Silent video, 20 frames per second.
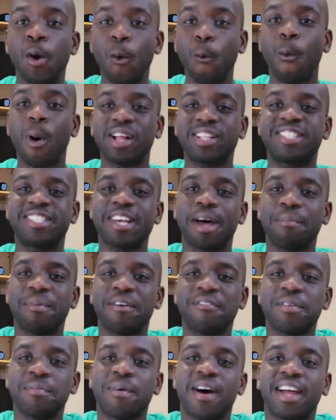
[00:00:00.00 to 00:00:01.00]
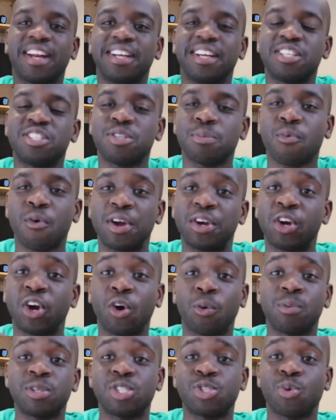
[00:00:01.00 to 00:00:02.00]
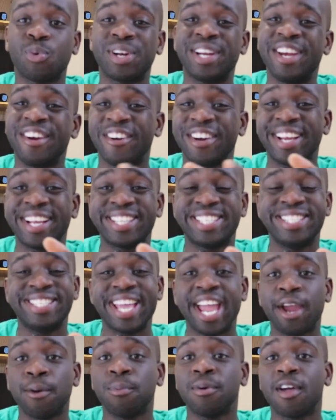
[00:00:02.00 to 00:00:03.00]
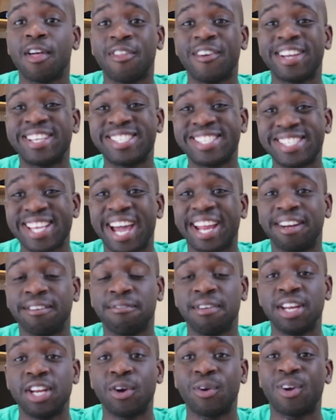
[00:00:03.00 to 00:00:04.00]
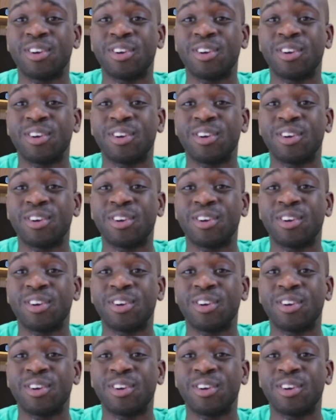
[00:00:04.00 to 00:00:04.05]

What's up, everybody? This is your boy Kerwin Stewart here again today with another exciting video.